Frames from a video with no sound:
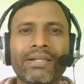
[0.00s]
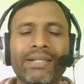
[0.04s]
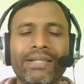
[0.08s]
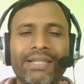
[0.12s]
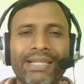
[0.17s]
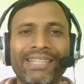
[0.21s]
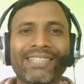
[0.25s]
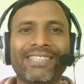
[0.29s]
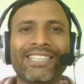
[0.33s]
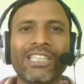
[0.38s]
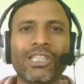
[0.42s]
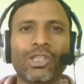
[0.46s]

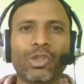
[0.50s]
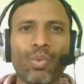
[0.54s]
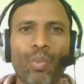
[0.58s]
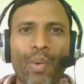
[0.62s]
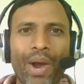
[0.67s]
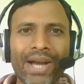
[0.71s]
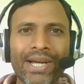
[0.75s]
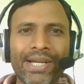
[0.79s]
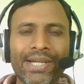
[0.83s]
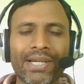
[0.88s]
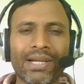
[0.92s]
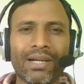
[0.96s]
such
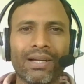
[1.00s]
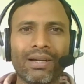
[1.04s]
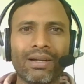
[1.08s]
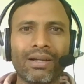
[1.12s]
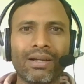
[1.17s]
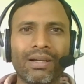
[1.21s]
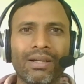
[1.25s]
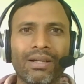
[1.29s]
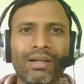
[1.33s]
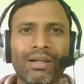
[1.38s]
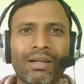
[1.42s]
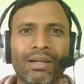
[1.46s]
situation
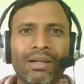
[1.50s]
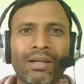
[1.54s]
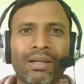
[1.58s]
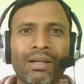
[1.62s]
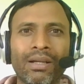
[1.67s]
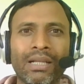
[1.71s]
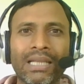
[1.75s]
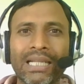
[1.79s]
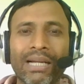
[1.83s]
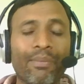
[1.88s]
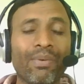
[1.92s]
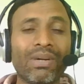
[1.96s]

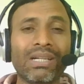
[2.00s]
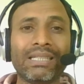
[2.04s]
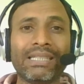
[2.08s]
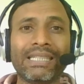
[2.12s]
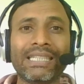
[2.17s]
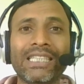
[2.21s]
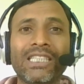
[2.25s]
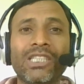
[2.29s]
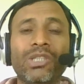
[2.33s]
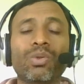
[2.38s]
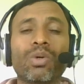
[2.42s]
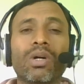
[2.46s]
that will
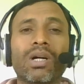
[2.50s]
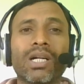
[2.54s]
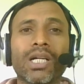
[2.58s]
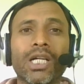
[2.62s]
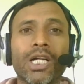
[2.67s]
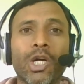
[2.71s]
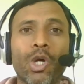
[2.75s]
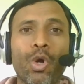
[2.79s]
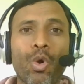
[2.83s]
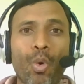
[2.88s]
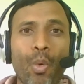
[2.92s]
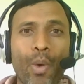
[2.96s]
teach you a
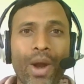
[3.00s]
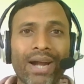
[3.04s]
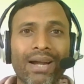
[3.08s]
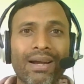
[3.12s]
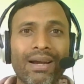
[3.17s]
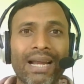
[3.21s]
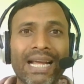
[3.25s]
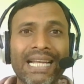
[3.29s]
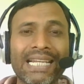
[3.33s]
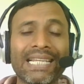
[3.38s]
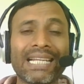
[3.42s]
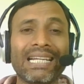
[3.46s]
great
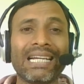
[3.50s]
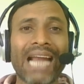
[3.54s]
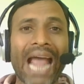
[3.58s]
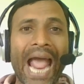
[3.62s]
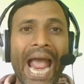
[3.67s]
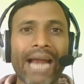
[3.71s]
lesson.